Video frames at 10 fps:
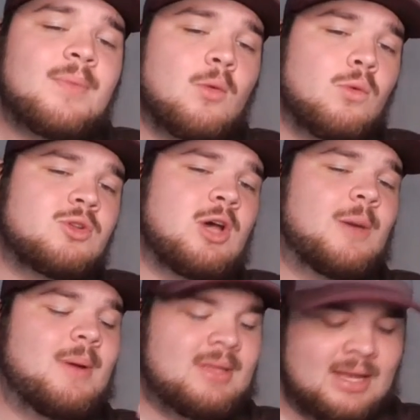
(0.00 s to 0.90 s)
We'll talk
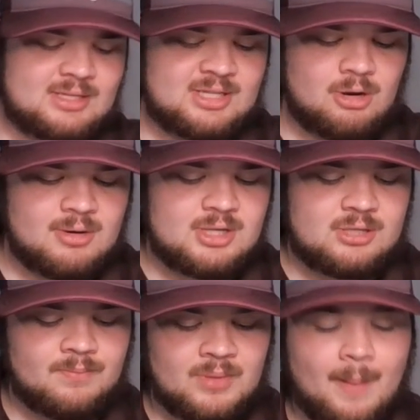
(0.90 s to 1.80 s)
about that
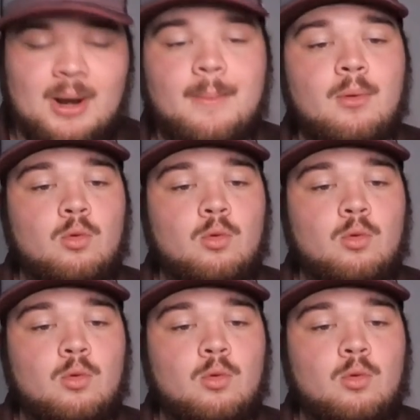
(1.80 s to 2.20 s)
series coming up